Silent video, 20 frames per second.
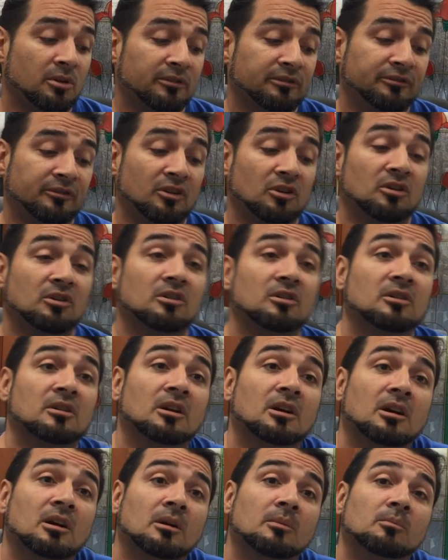
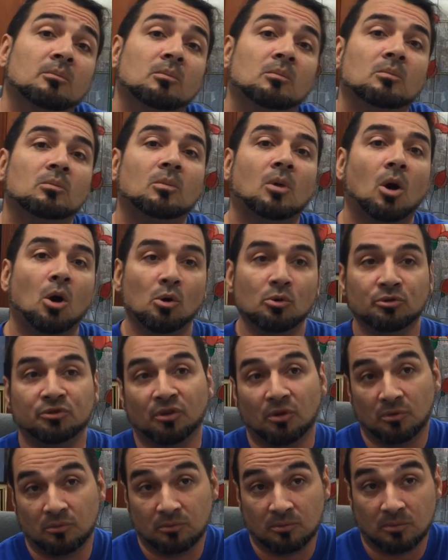prefer
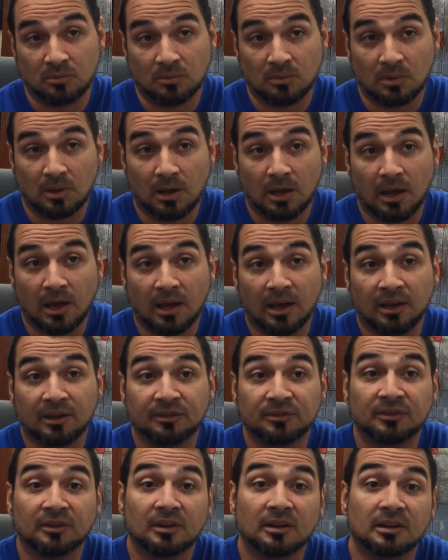ozone
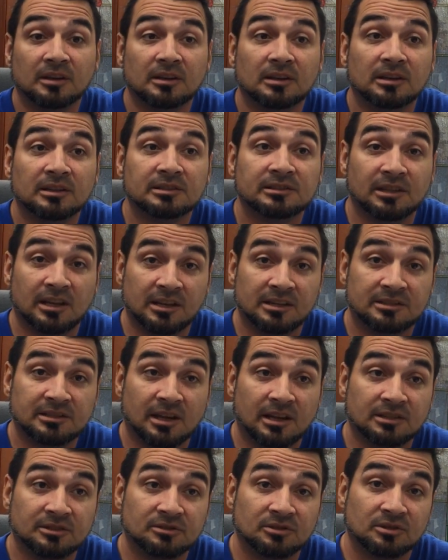as a
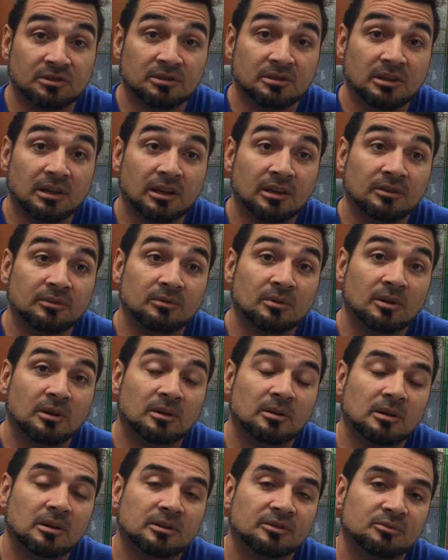sanitizer
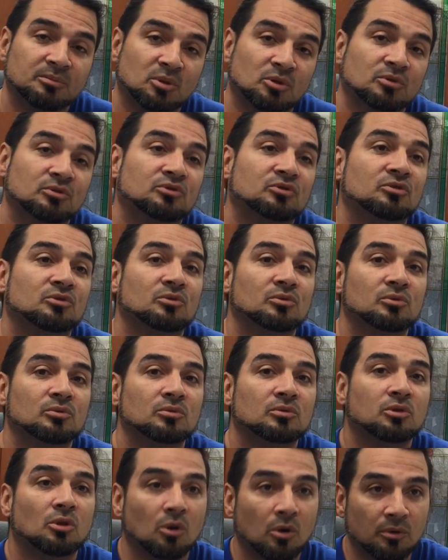as opposed
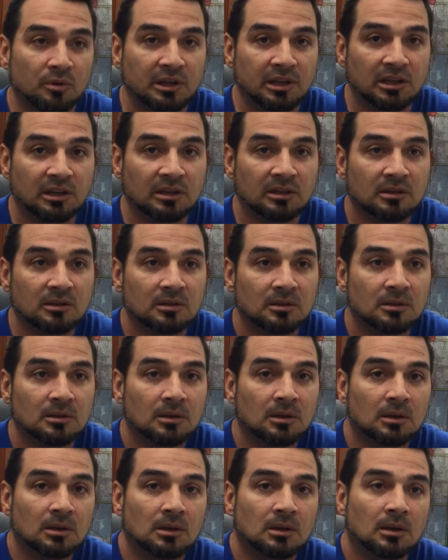to chlorine,
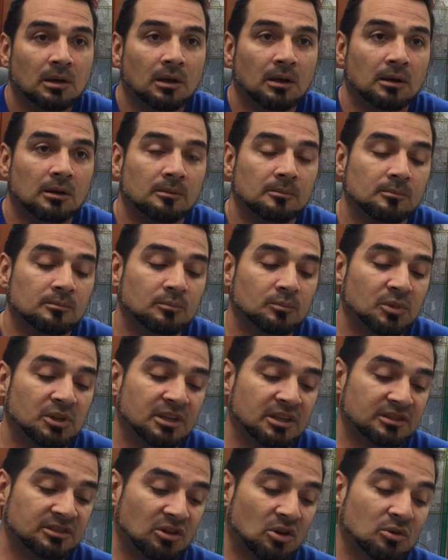
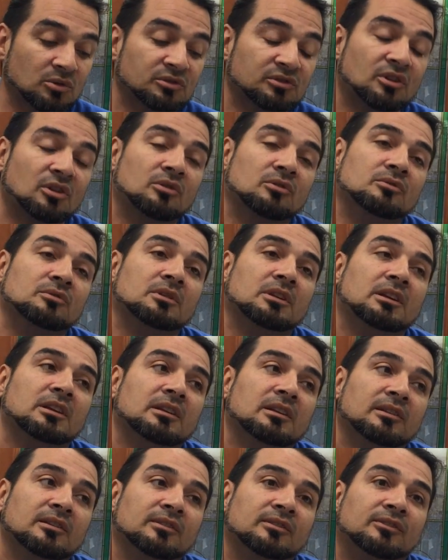because ozone
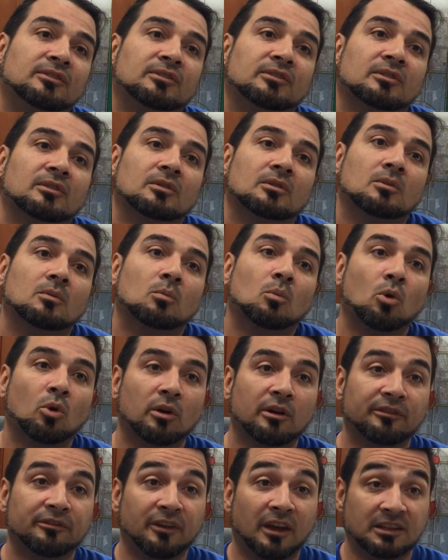is
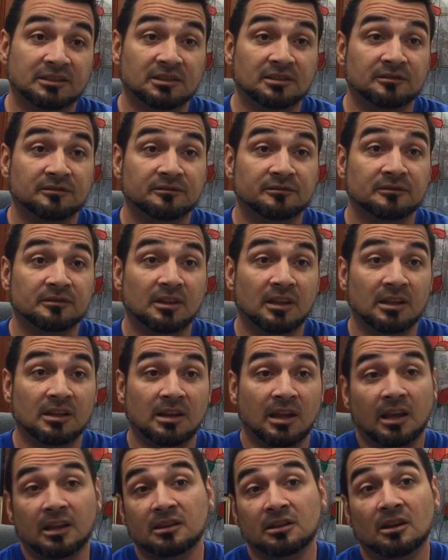more effective
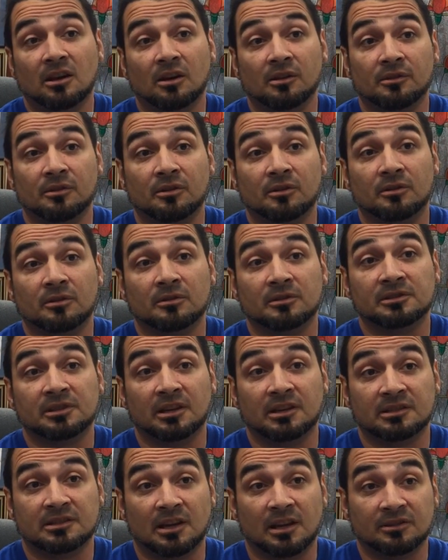than any other
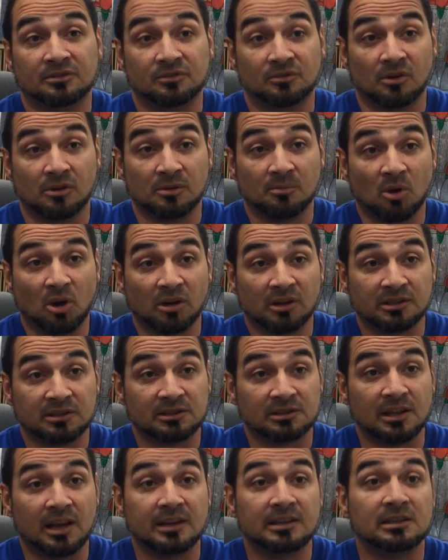sanitizer on the
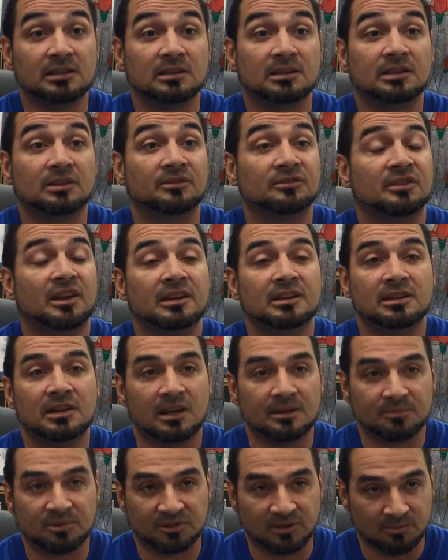market. It kills
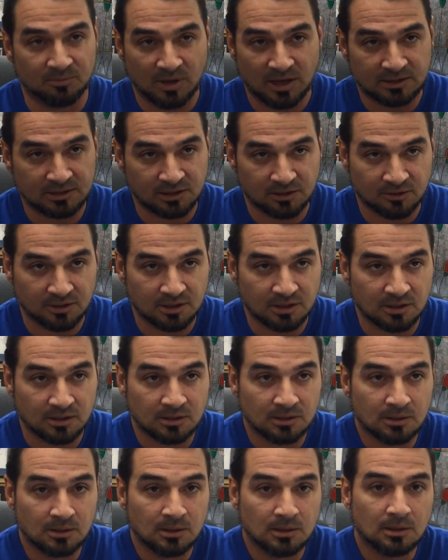99%
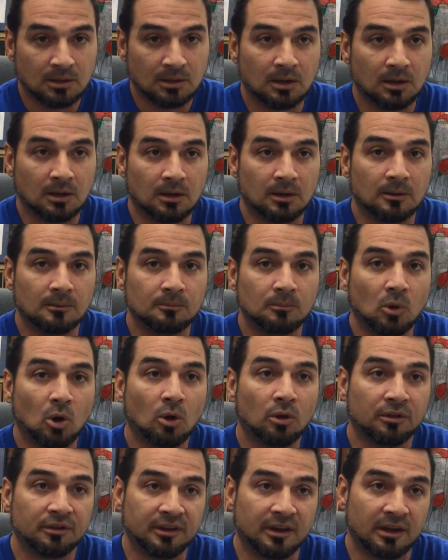bacteria
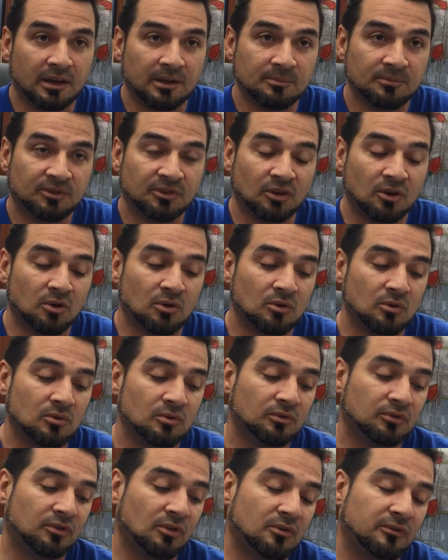all the time.
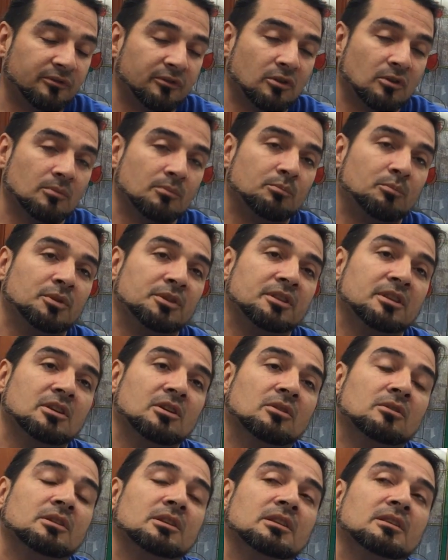But
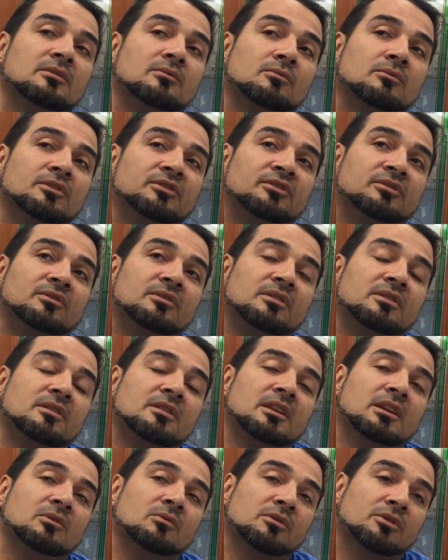the only
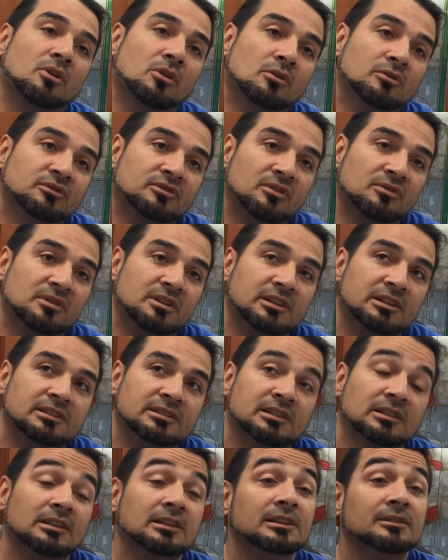thing with ozone
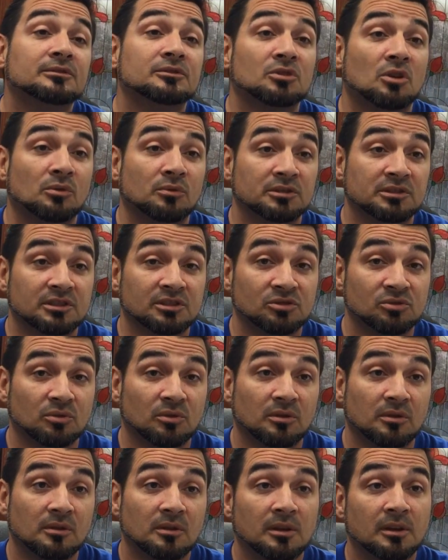is it leaves no
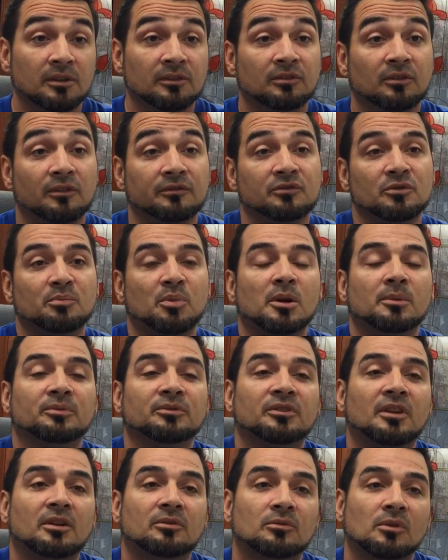residual. So if your
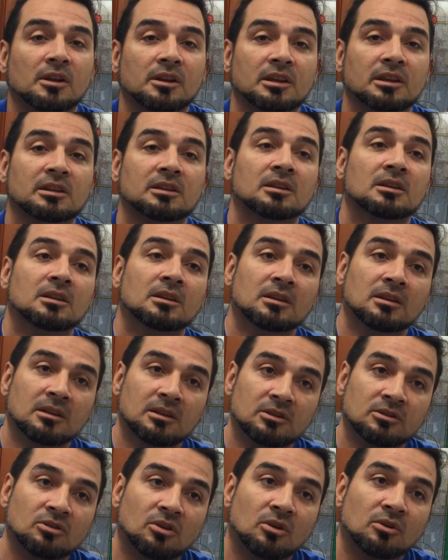pump's not running,
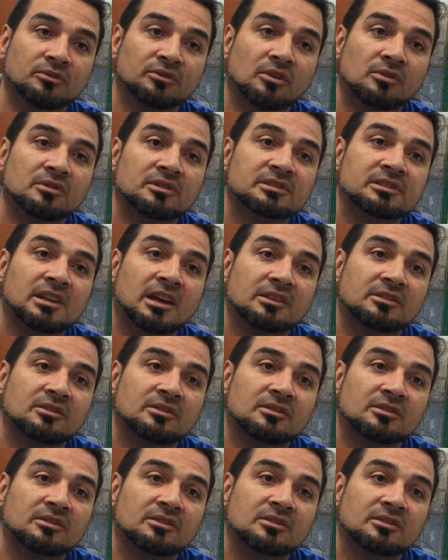your ozonator